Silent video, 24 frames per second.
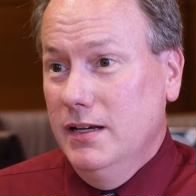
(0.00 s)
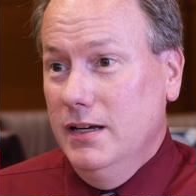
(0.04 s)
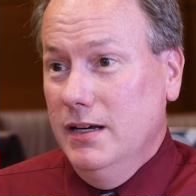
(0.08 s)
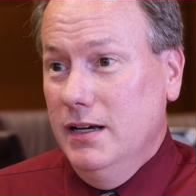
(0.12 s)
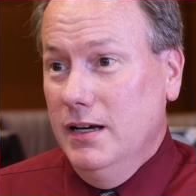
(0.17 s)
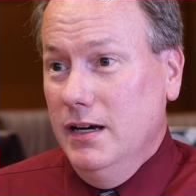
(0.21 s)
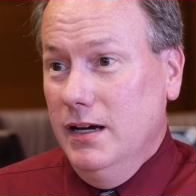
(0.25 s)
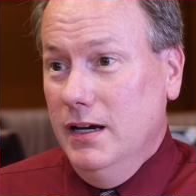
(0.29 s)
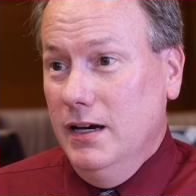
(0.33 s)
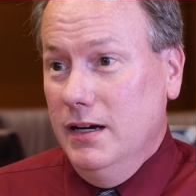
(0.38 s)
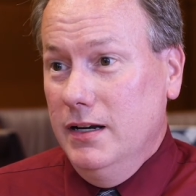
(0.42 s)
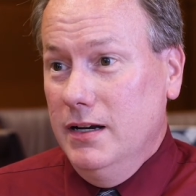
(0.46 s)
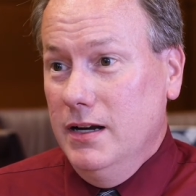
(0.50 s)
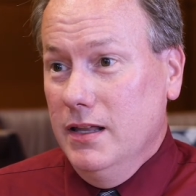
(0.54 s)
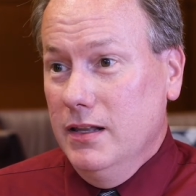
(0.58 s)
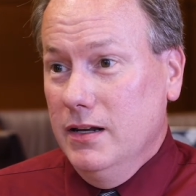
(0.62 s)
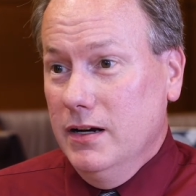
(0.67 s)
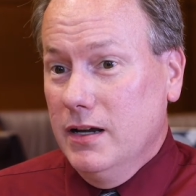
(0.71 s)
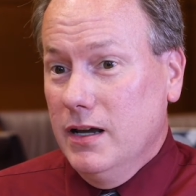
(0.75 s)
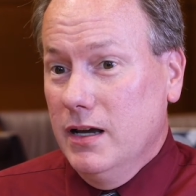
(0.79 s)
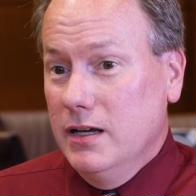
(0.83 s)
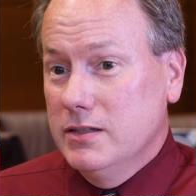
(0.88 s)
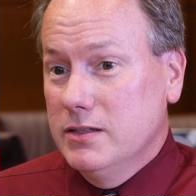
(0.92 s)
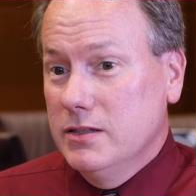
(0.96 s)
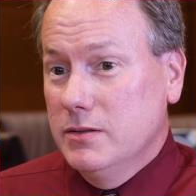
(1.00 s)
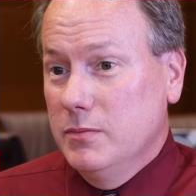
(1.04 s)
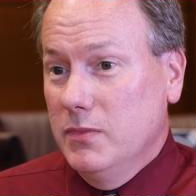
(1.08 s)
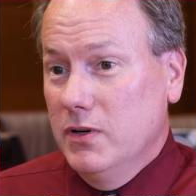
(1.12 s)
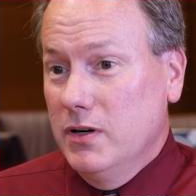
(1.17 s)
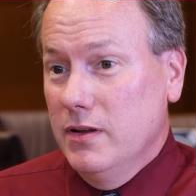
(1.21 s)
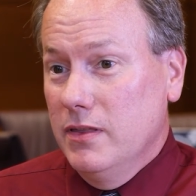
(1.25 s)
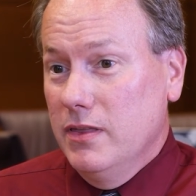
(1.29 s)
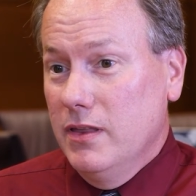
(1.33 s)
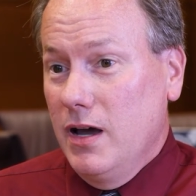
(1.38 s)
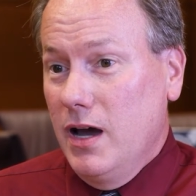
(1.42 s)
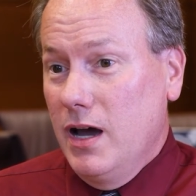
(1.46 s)
Another
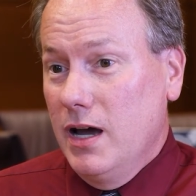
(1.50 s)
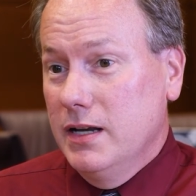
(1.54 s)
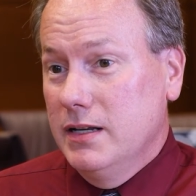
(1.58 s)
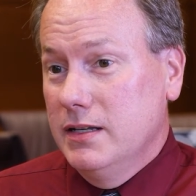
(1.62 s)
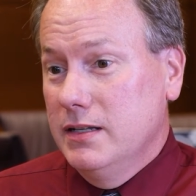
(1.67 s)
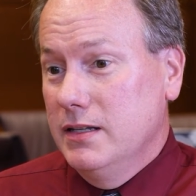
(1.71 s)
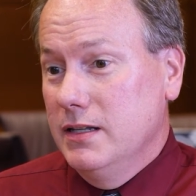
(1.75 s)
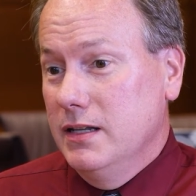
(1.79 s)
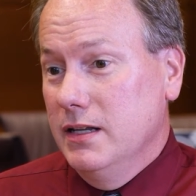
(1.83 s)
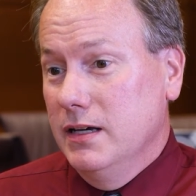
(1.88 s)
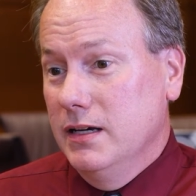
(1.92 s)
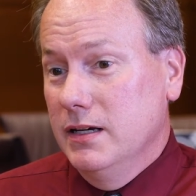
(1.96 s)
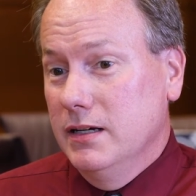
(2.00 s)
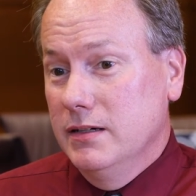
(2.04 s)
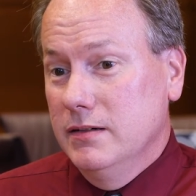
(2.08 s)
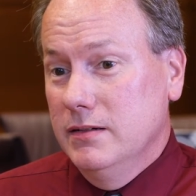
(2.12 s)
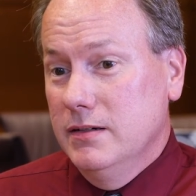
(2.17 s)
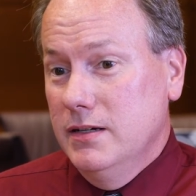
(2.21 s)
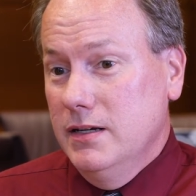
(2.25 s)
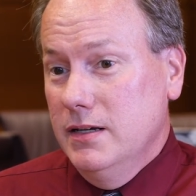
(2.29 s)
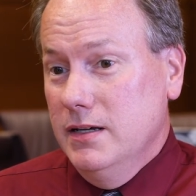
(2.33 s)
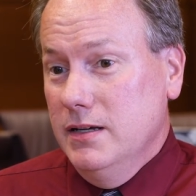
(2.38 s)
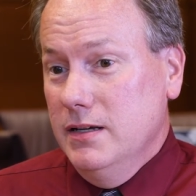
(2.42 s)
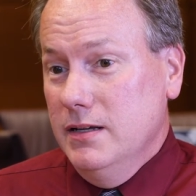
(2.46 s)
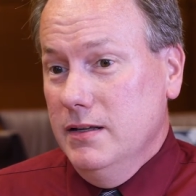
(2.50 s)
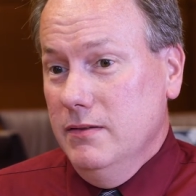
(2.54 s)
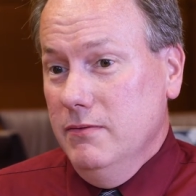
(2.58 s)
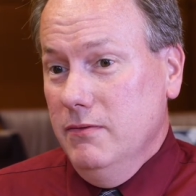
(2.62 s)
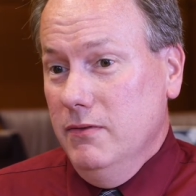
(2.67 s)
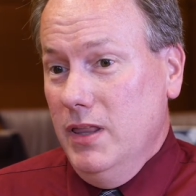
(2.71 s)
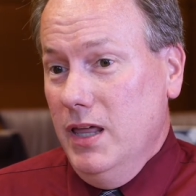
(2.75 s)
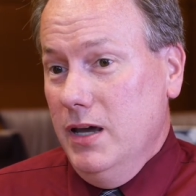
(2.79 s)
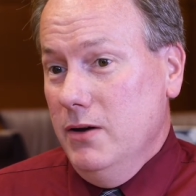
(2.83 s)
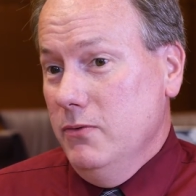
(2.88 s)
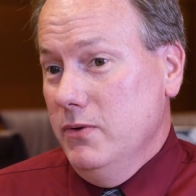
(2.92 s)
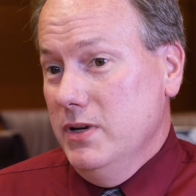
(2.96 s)
customer thought
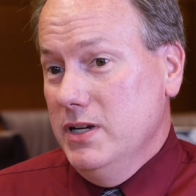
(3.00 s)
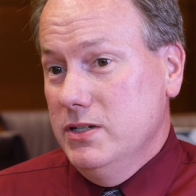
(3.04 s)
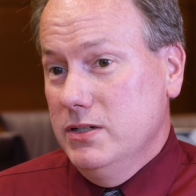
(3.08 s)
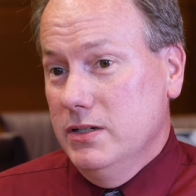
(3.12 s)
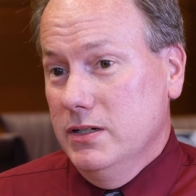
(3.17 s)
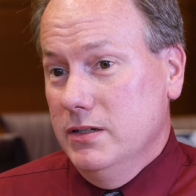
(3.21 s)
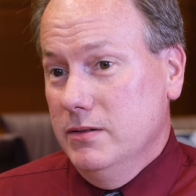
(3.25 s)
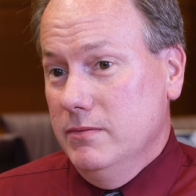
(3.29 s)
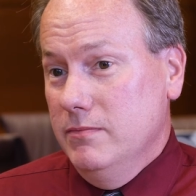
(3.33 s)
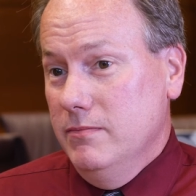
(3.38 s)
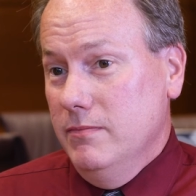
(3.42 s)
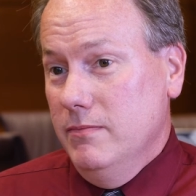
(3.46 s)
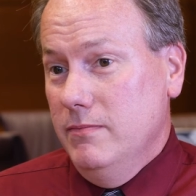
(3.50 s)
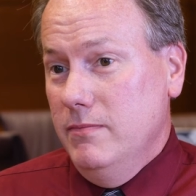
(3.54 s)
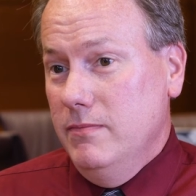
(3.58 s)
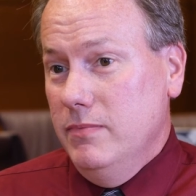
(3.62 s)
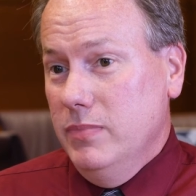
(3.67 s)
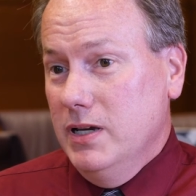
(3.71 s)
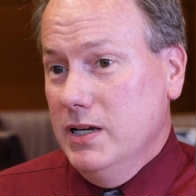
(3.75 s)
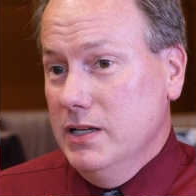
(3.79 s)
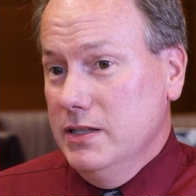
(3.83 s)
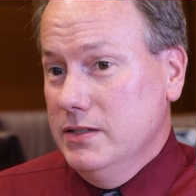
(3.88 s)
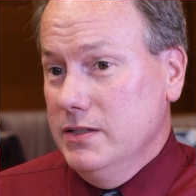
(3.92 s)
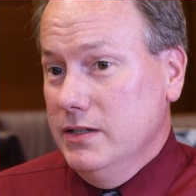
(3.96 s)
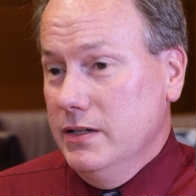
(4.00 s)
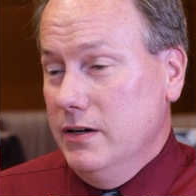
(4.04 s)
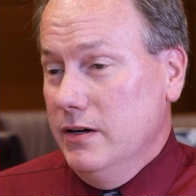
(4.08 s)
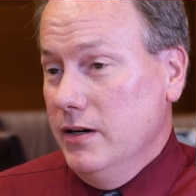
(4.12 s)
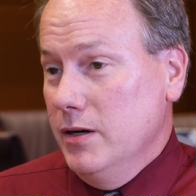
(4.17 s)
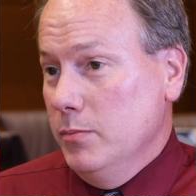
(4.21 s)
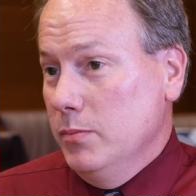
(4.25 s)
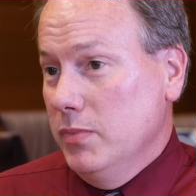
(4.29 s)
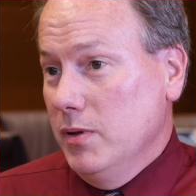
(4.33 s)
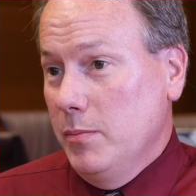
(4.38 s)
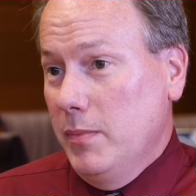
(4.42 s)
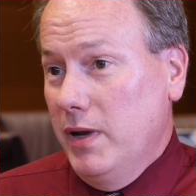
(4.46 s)
that we should consider
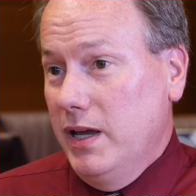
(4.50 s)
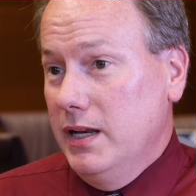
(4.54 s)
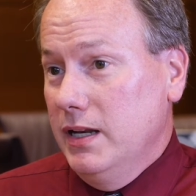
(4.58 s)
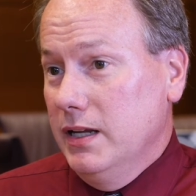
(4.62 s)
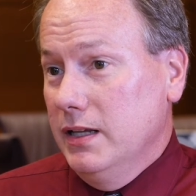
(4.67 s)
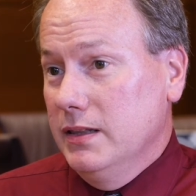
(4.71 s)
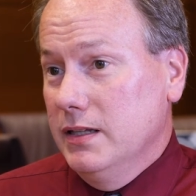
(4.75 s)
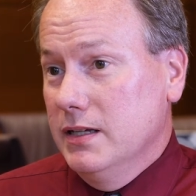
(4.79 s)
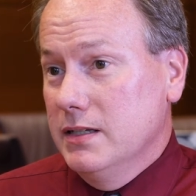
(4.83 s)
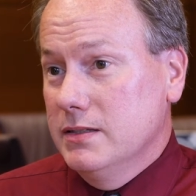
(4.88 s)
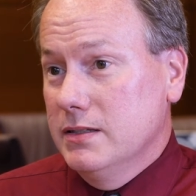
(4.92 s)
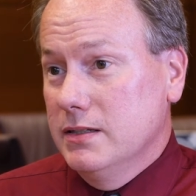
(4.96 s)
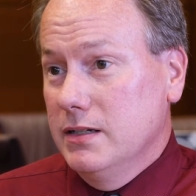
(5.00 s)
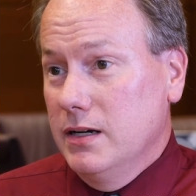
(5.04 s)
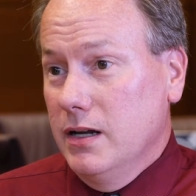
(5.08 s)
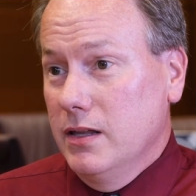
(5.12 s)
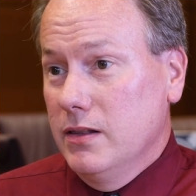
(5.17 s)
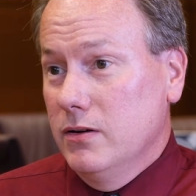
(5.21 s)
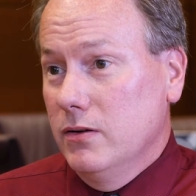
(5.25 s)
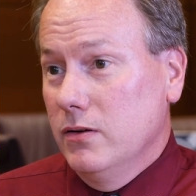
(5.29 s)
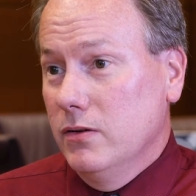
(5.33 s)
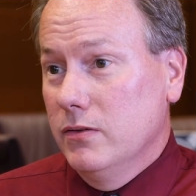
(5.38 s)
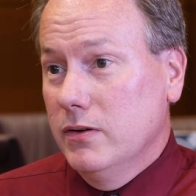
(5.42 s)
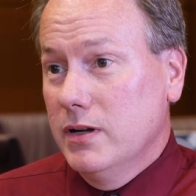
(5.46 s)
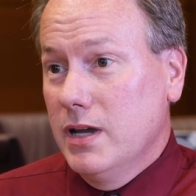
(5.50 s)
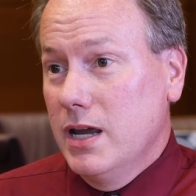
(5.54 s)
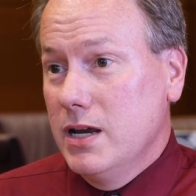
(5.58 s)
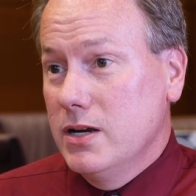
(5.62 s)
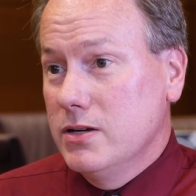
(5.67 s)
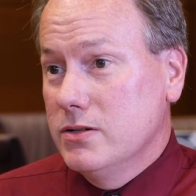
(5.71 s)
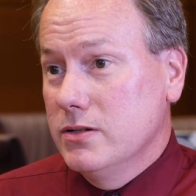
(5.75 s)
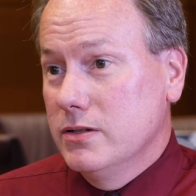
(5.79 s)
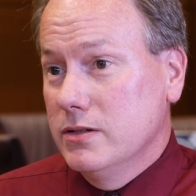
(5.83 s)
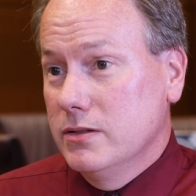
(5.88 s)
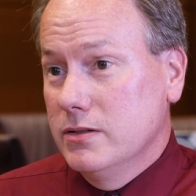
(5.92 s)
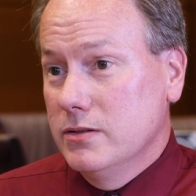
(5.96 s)
implementing this in other
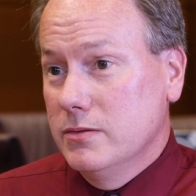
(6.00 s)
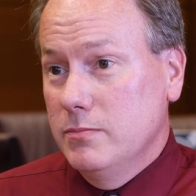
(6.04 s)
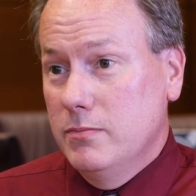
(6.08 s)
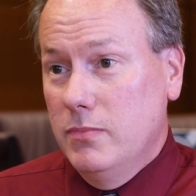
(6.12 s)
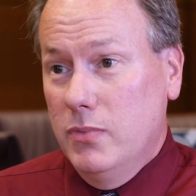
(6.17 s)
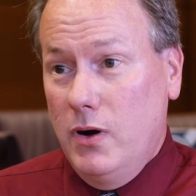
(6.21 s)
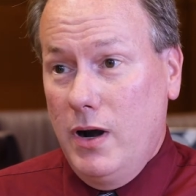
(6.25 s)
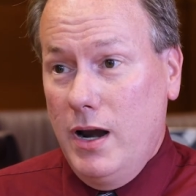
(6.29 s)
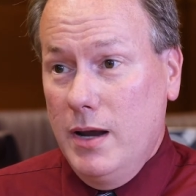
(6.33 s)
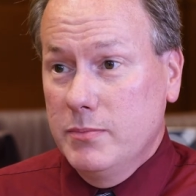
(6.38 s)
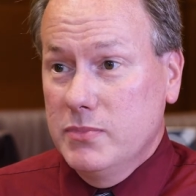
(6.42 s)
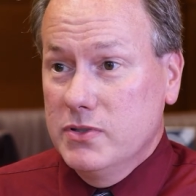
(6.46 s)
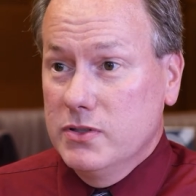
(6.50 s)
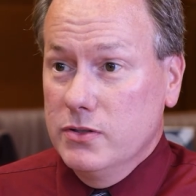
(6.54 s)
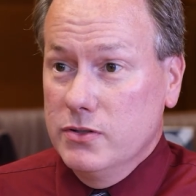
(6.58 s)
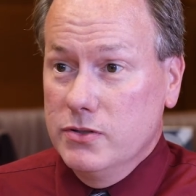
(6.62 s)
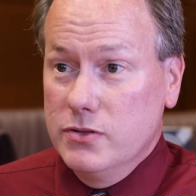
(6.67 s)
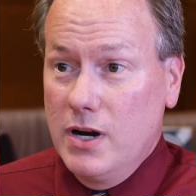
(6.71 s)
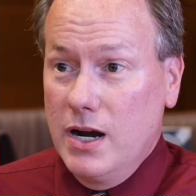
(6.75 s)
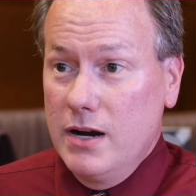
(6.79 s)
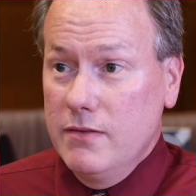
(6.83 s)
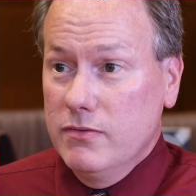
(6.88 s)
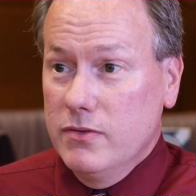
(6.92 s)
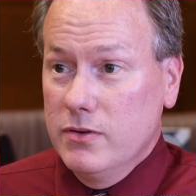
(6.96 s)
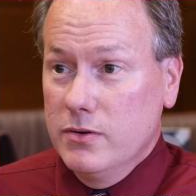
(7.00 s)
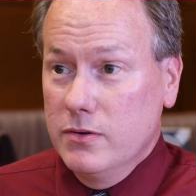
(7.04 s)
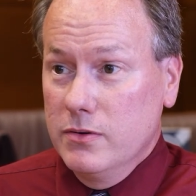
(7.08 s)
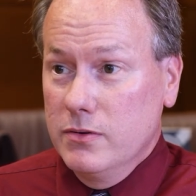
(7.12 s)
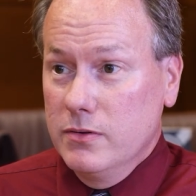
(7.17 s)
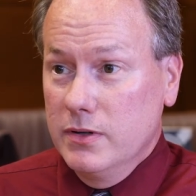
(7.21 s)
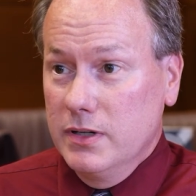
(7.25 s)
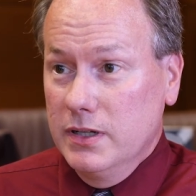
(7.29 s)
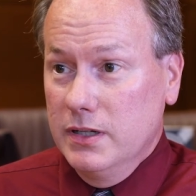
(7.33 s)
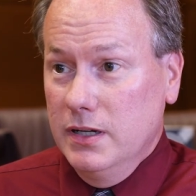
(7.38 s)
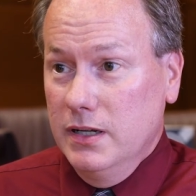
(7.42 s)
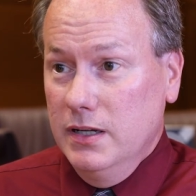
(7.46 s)
locations, perhaps the
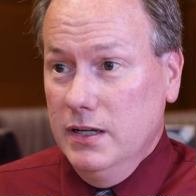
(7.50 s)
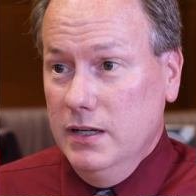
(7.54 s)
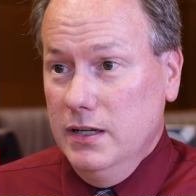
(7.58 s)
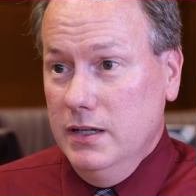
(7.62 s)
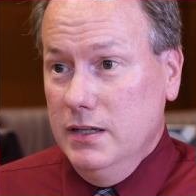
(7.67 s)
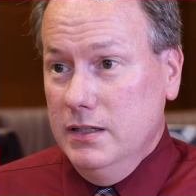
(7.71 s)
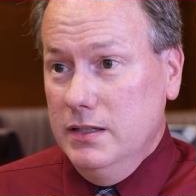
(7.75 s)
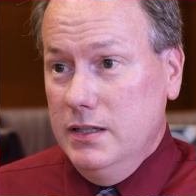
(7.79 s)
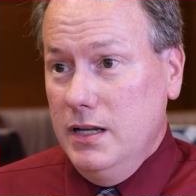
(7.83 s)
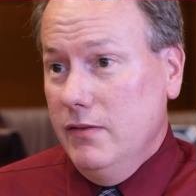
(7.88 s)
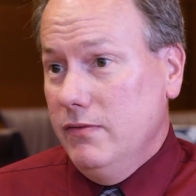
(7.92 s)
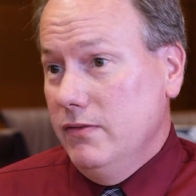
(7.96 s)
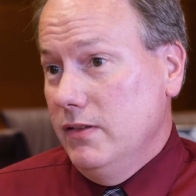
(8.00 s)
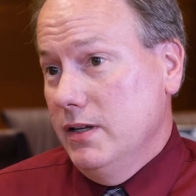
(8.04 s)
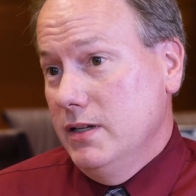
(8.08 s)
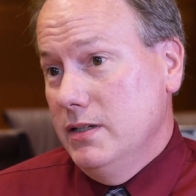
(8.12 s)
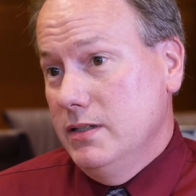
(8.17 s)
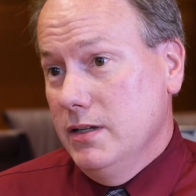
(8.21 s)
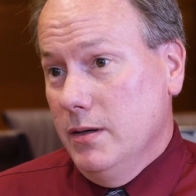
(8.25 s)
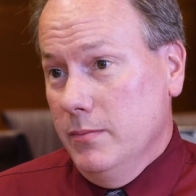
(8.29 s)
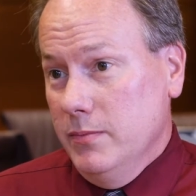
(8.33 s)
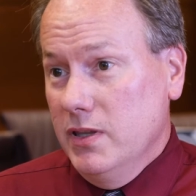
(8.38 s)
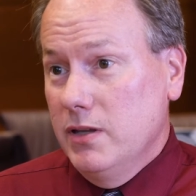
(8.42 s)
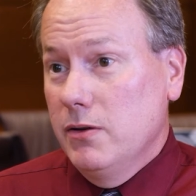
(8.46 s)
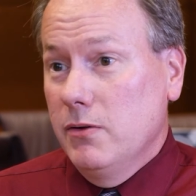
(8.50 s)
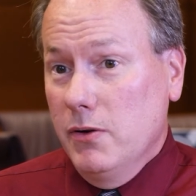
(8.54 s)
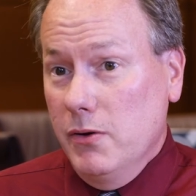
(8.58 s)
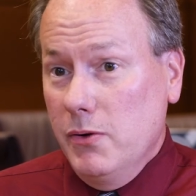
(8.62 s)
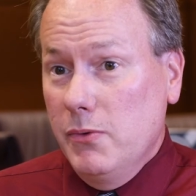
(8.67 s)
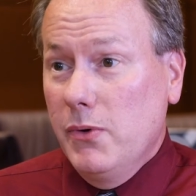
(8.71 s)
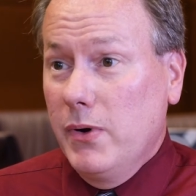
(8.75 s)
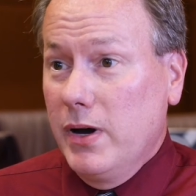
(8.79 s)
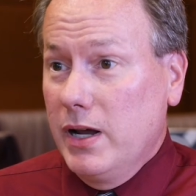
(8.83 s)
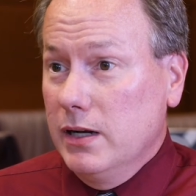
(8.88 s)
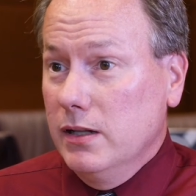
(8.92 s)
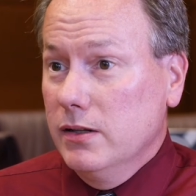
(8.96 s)
drive-through, and definitely something we
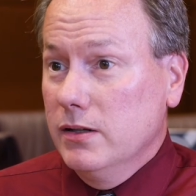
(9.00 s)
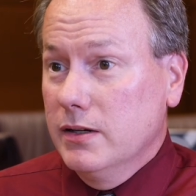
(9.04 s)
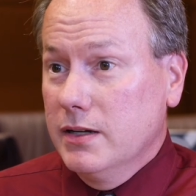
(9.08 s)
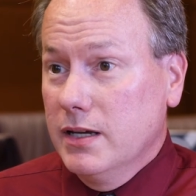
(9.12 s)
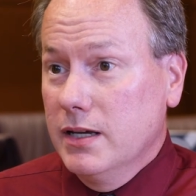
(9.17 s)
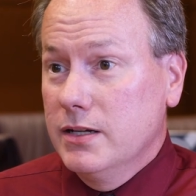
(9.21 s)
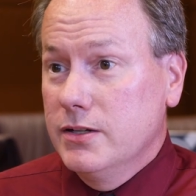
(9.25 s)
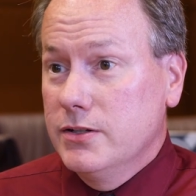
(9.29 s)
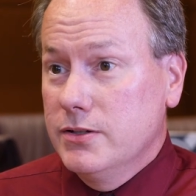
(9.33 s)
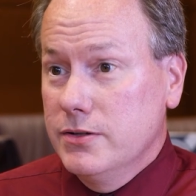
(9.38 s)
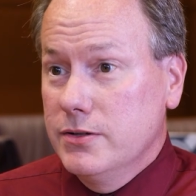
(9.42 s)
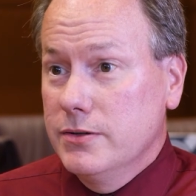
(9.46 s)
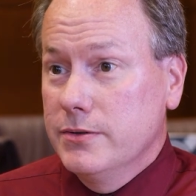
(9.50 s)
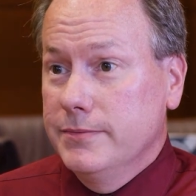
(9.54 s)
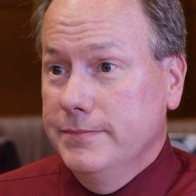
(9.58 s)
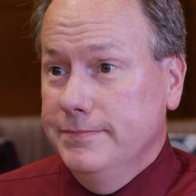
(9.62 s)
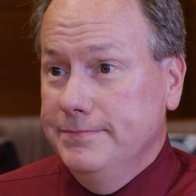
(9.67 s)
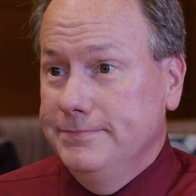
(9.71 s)
want to look into.